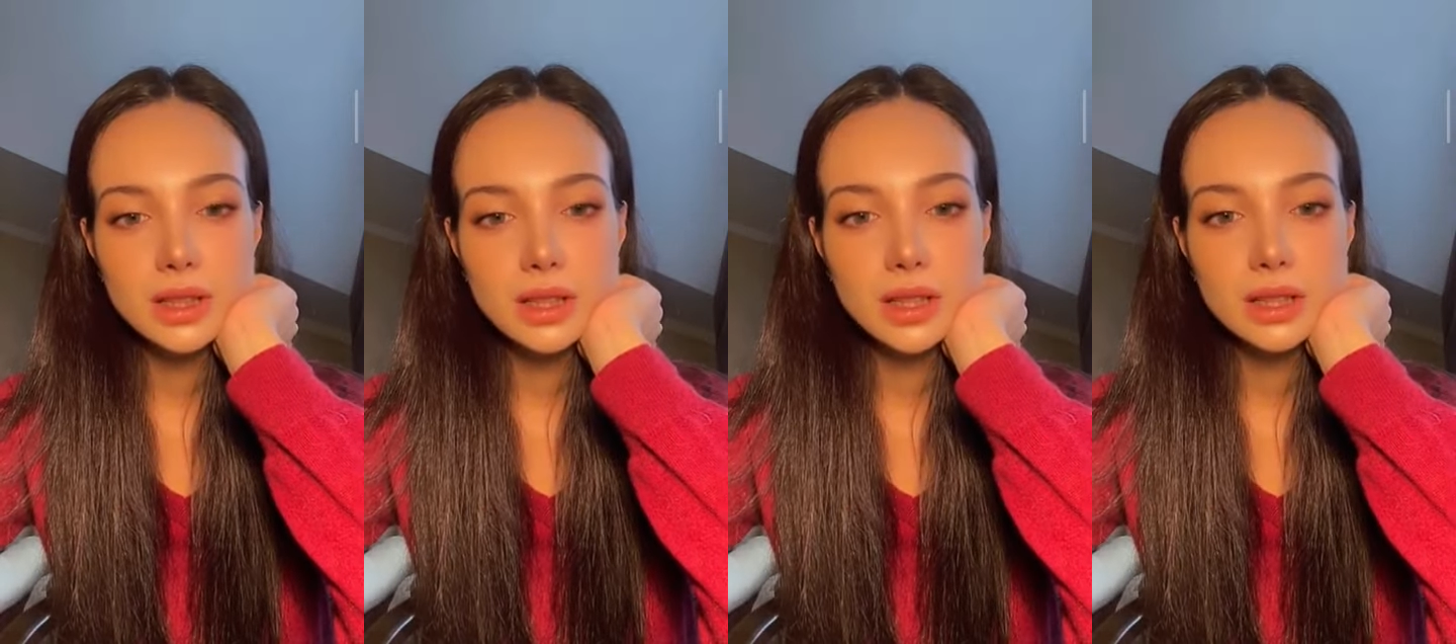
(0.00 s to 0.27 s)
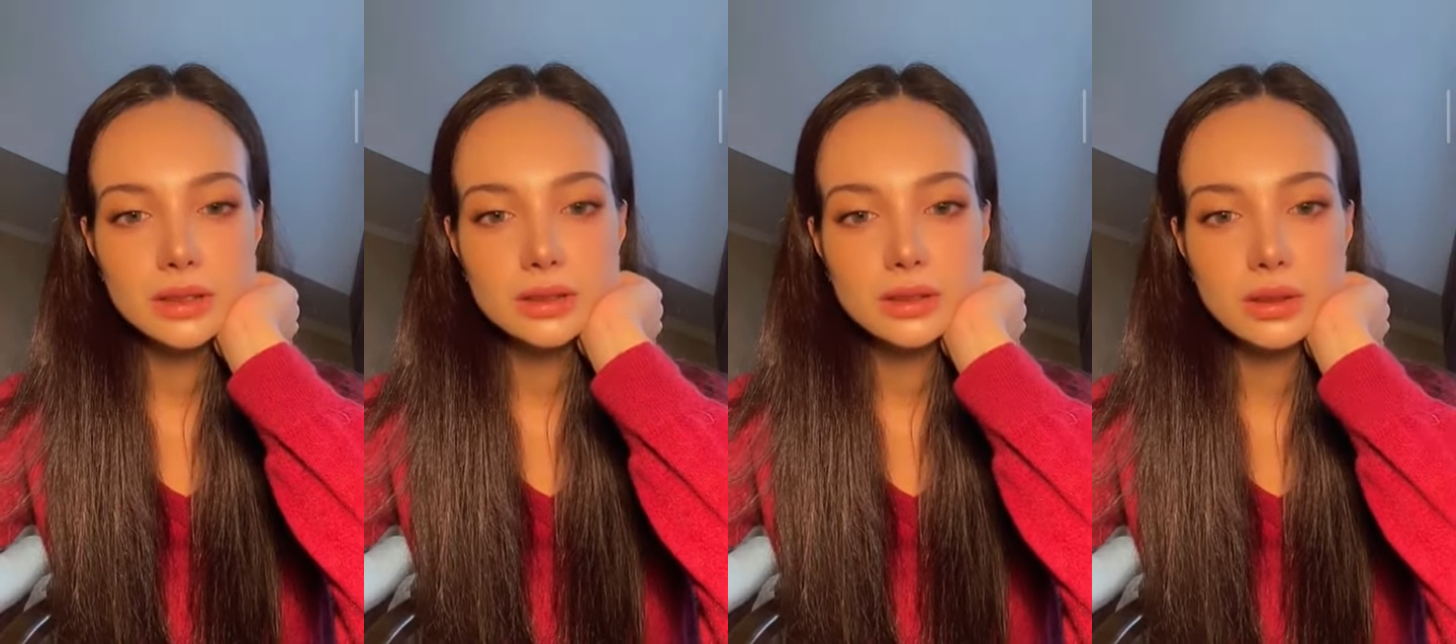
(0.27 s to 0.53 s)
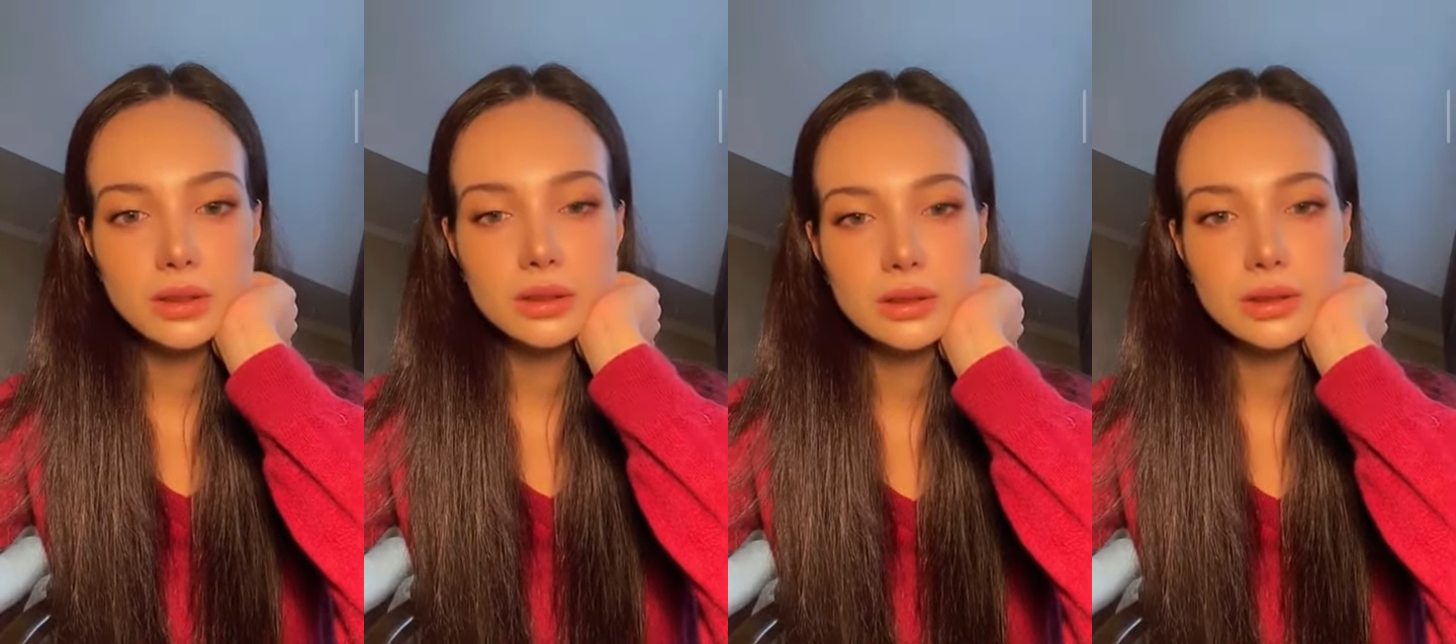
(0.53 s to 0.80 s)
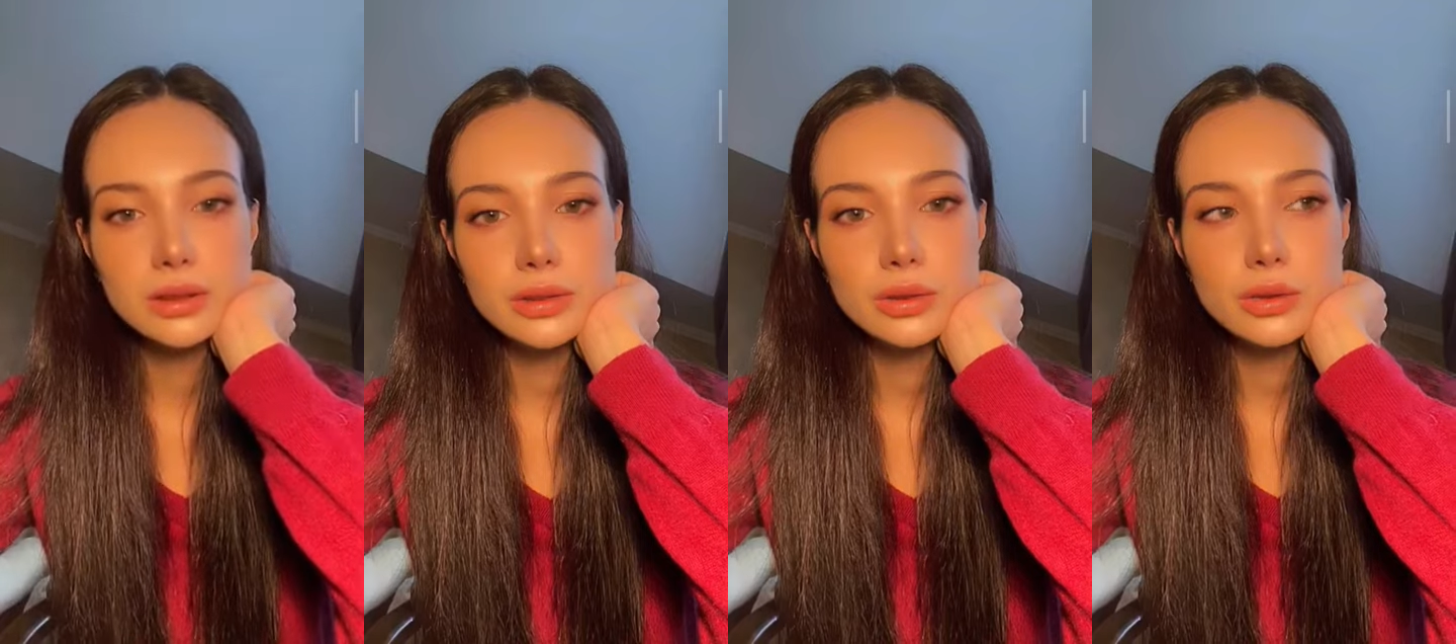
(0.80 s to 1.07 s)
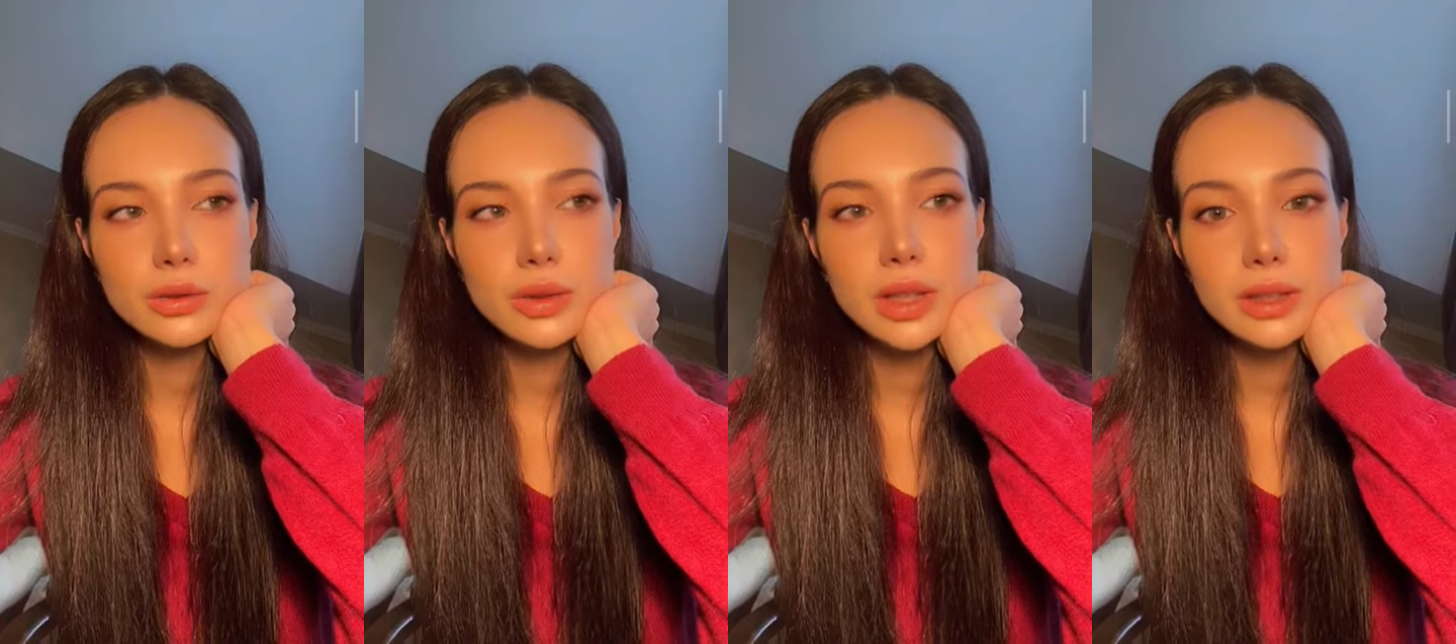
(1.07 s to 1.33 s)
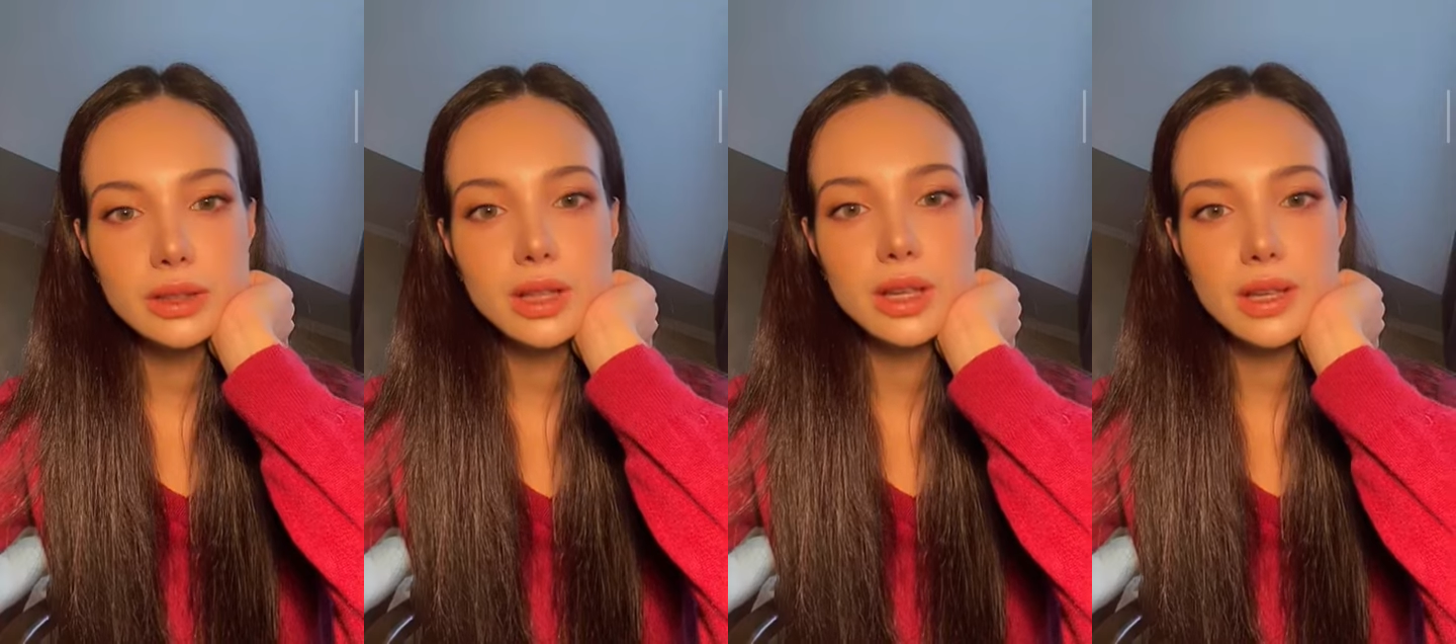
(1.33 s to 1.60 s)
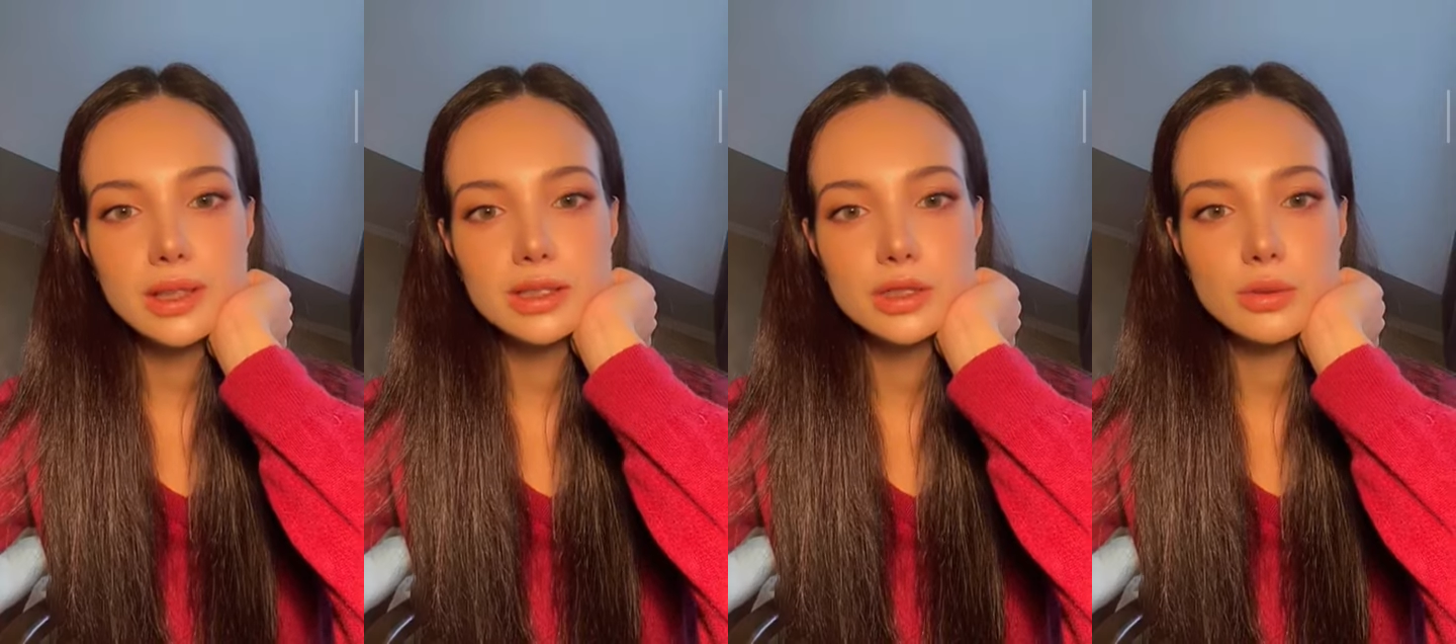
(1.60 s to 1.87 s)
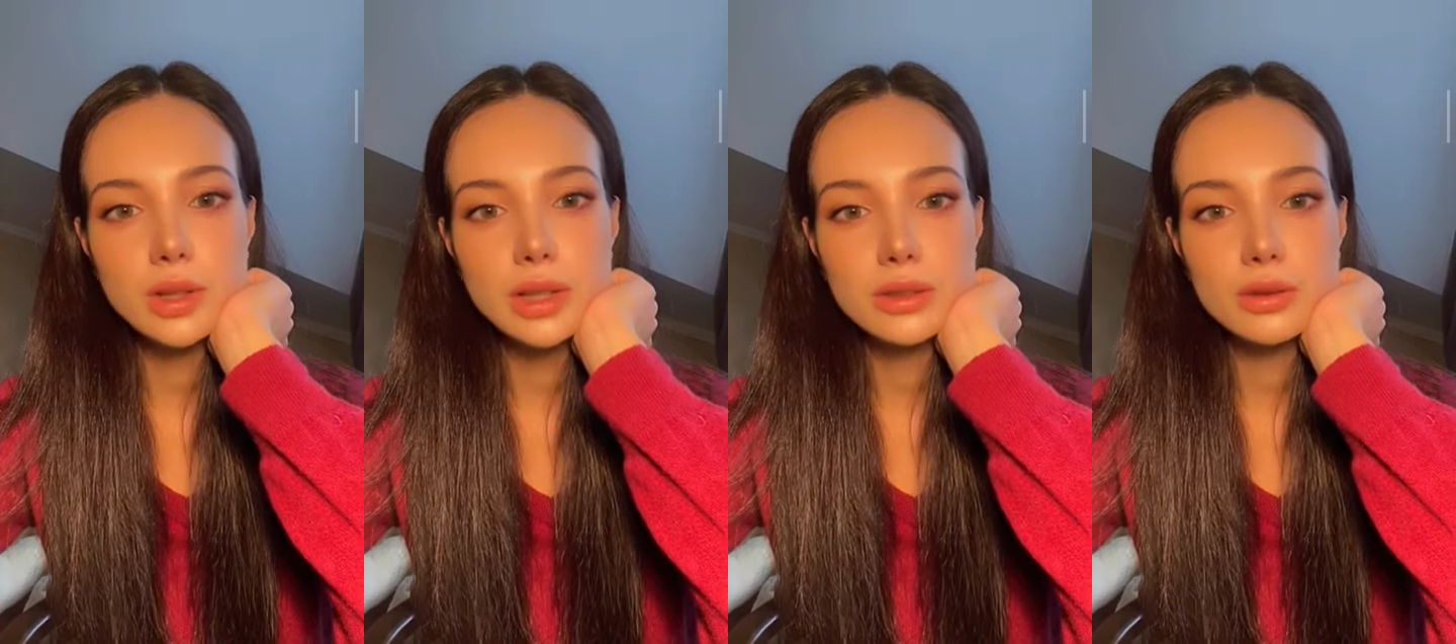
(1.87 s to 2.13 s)
It's cold in Ukraine? Yeah, it's
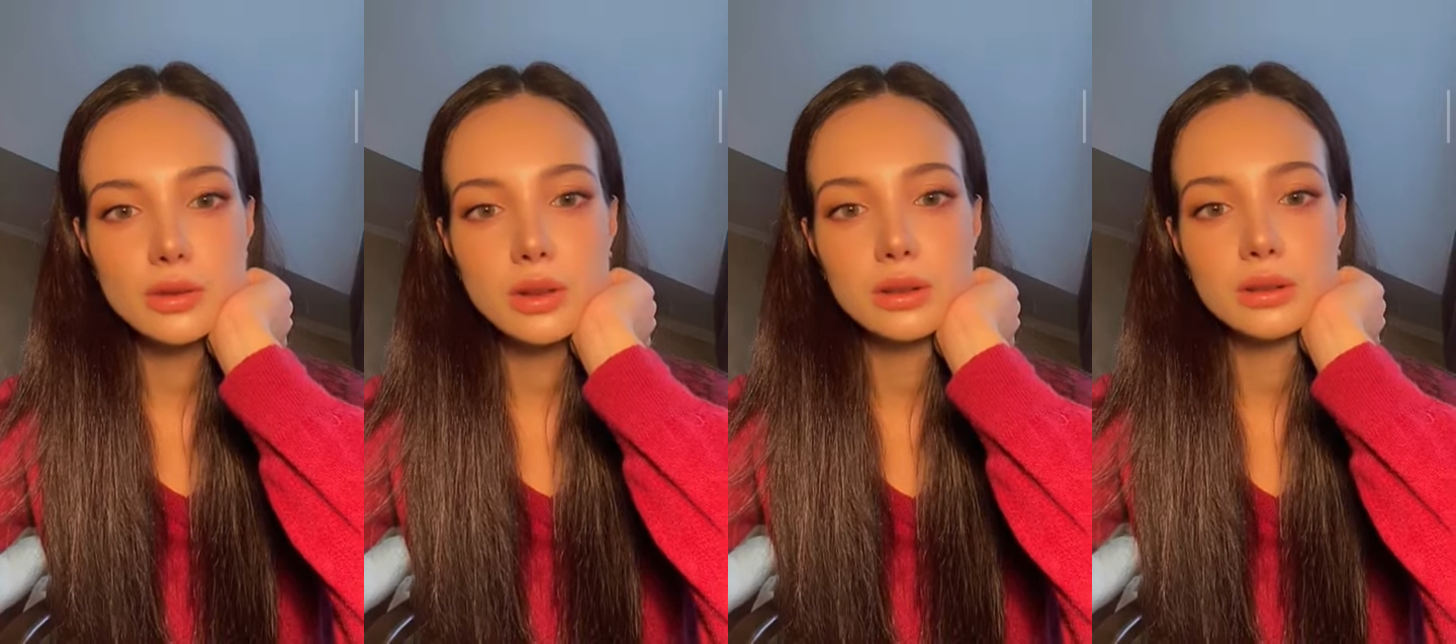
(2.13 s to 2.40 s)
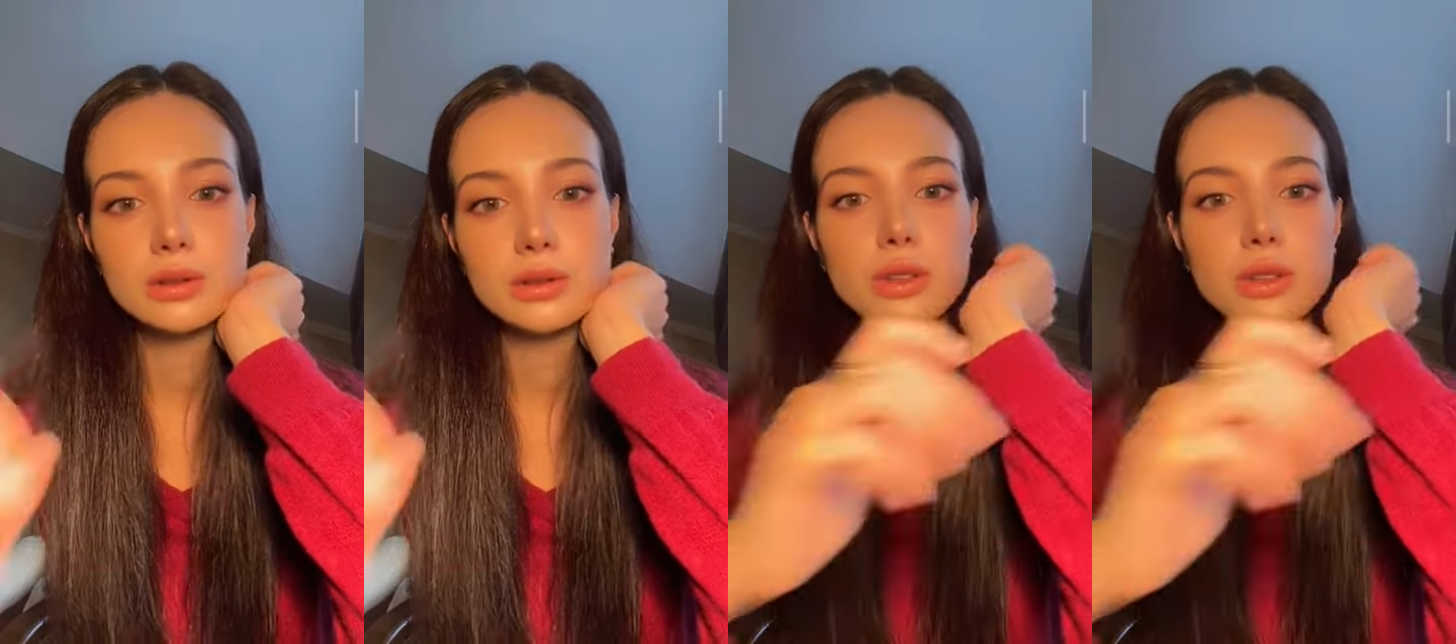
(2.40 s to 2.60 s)
quite cold.